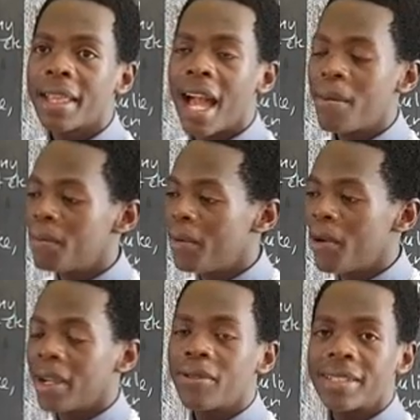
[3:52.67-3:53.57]
I'm
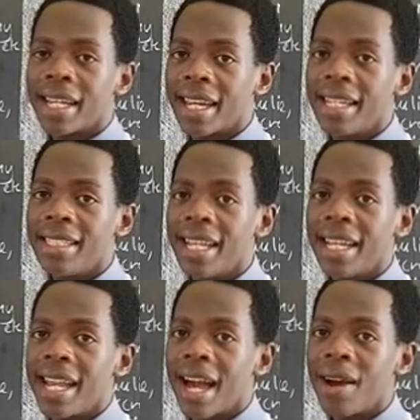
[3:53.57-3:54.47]
belonging to a certain
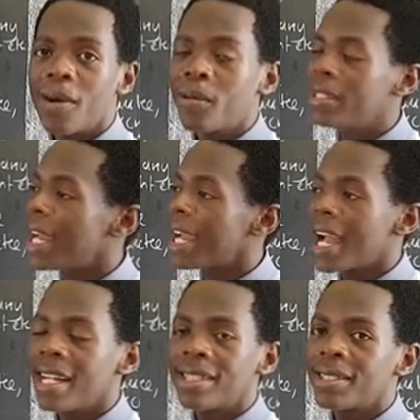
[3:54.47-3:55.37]
gender, which I
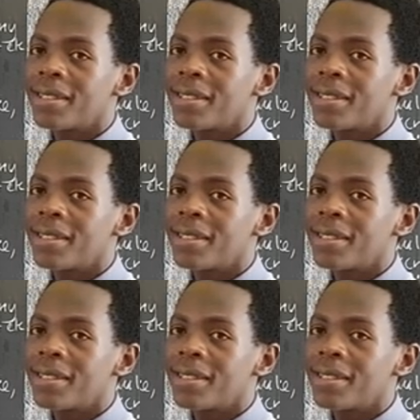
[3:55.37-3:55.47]
can't,